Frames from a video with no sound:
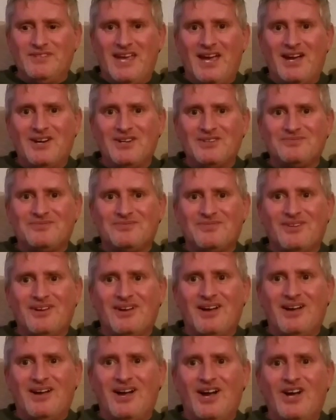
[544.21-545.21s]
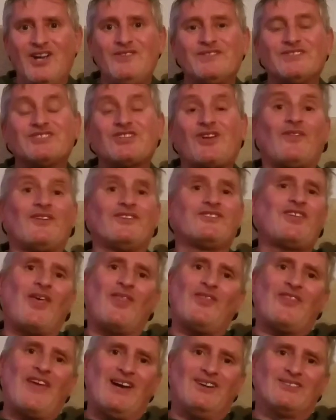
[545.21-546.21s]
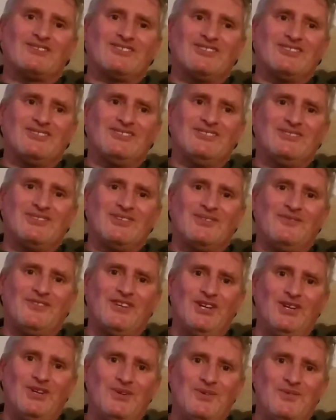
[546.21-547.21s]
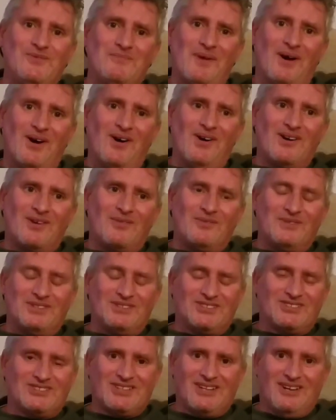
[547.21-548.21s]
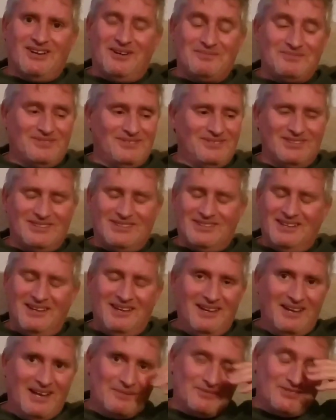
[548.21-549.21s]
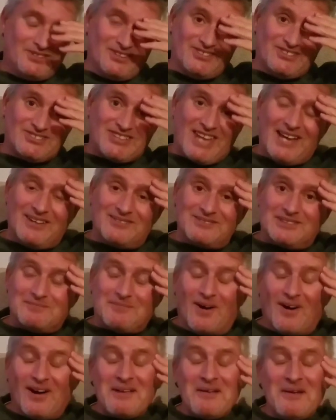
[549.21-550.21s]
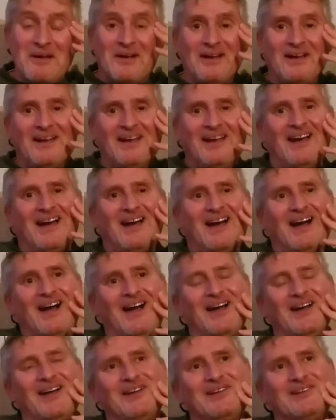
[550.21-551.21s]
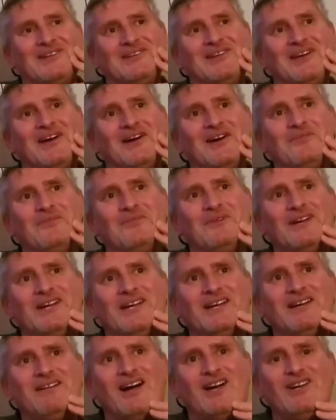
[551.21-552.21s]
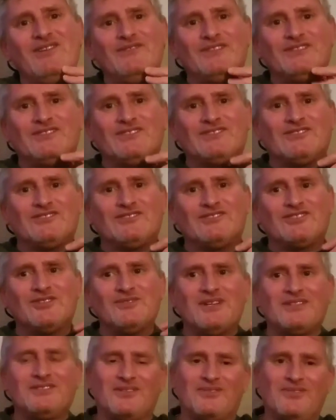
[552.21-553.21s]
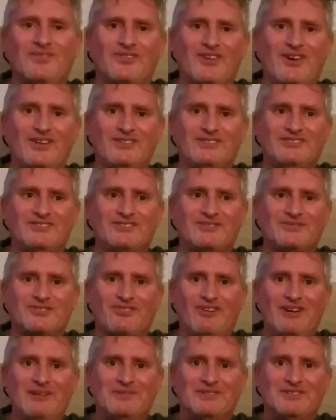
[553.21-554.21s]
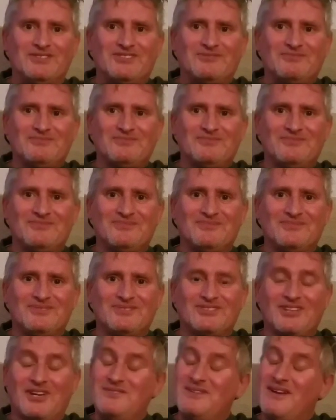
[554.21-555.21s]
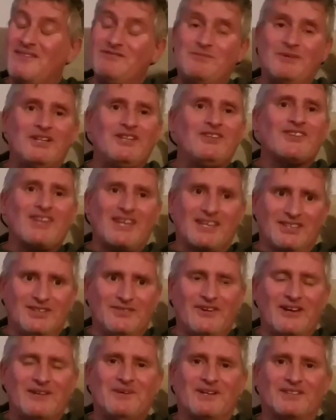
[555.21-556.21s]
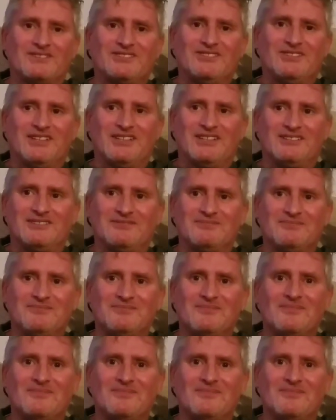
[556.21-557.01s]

now overshot the 10,000 view mark, which I'm absolutely astounded by, and we're over 230 subscribers. So everybody, thank you very much indeed.